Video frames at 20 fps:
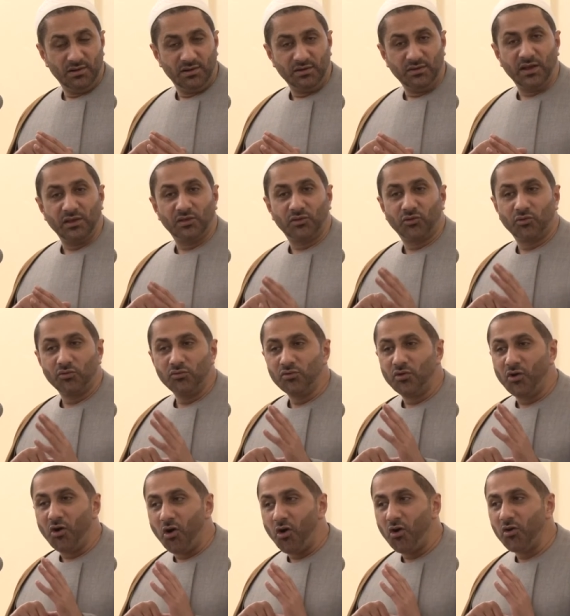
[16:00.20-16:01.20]
Then through
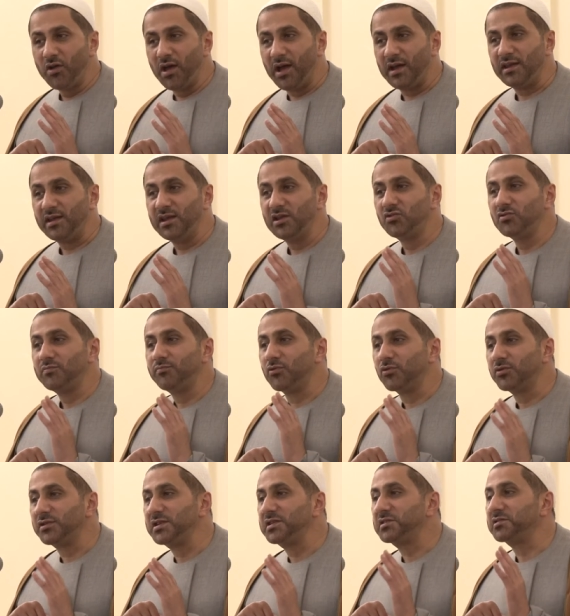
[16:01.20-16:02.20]
God, I need to
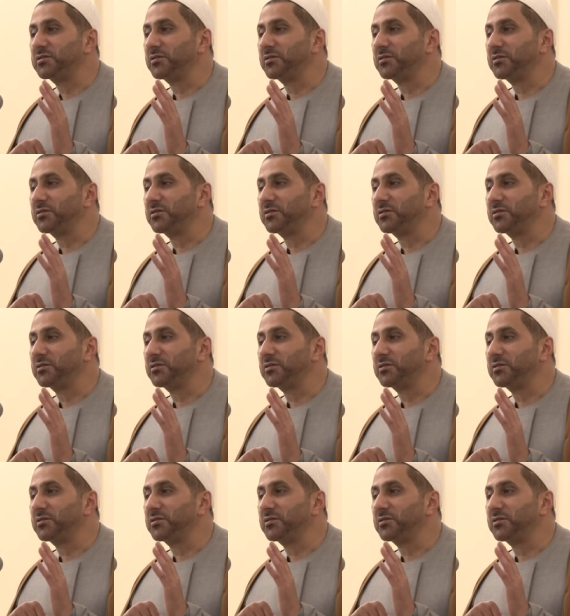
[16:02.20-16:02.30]
put it